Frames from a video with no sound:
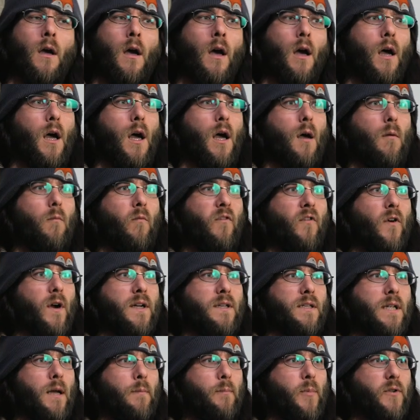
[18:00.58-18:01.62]
Um, for
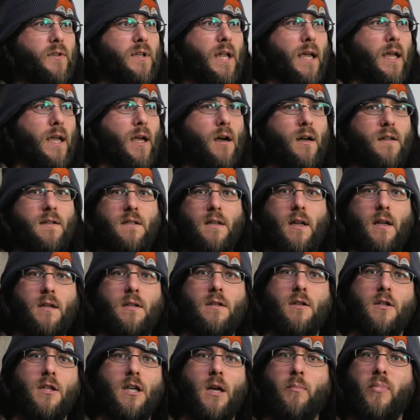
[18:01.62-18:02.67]
example, taking on
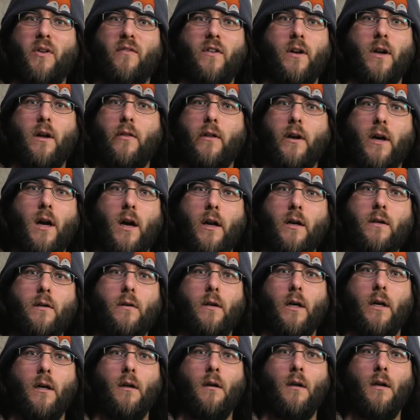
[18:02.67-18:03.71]
citizenship of another
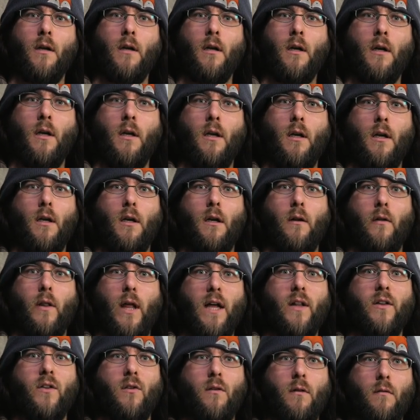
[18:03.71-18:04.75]
country, you know,
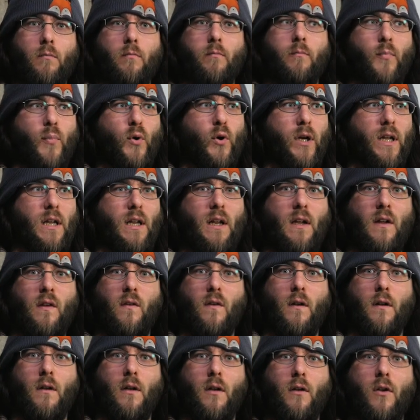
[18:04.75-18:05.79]
that's pretty
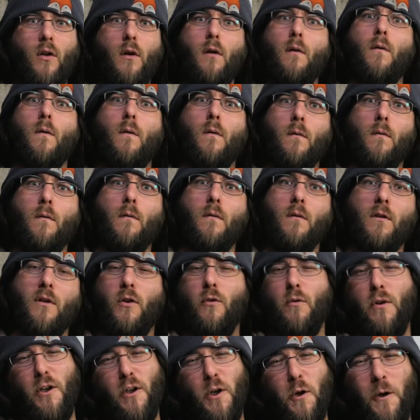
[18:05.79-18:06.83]
easy to do
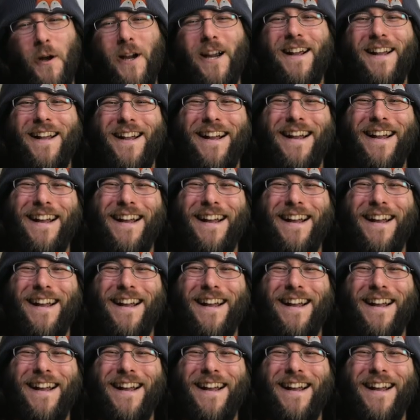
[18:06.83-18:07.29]
to a degree.